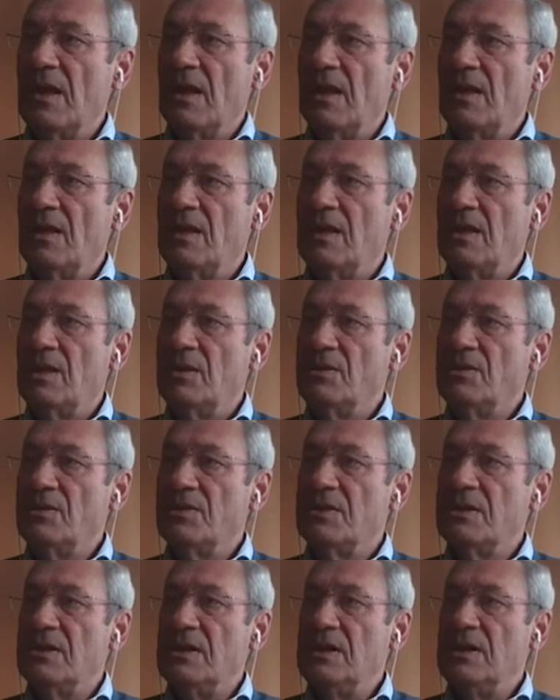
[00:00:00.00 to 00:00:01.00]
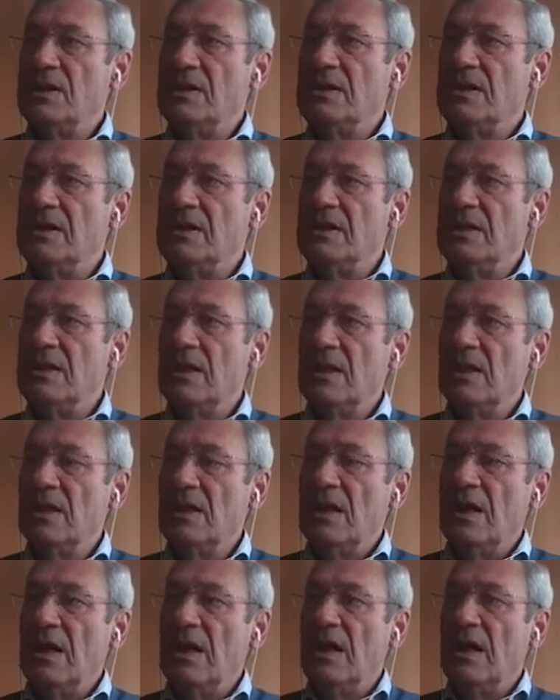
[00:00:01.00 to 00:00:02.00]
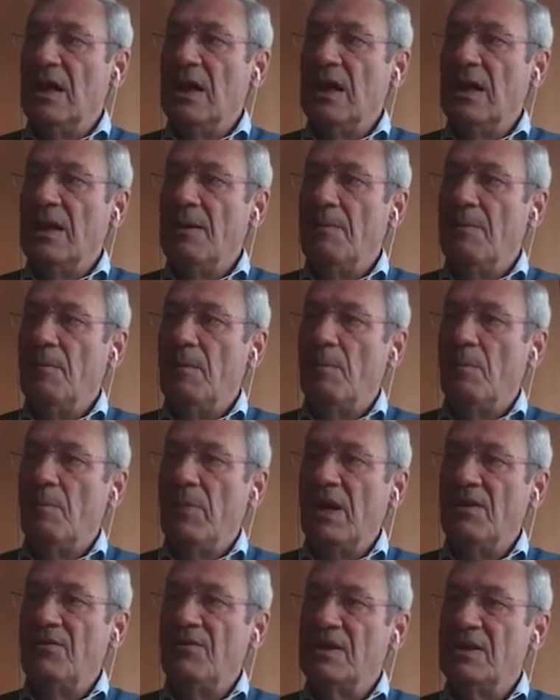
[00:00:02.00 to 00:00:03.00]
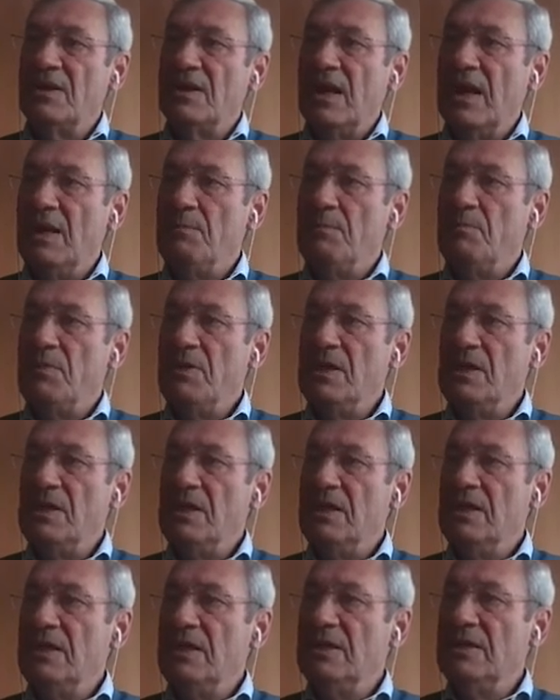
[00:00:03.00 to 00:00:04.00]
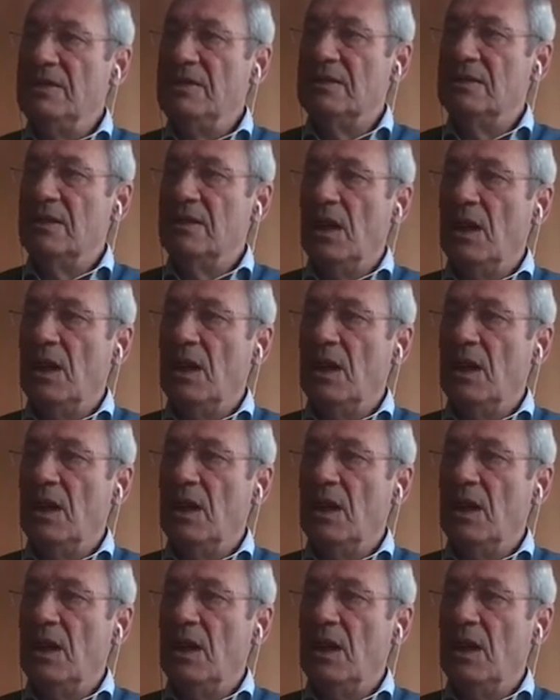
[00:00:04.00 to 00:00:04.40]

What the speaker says: And here you see the pelvic AP inlet and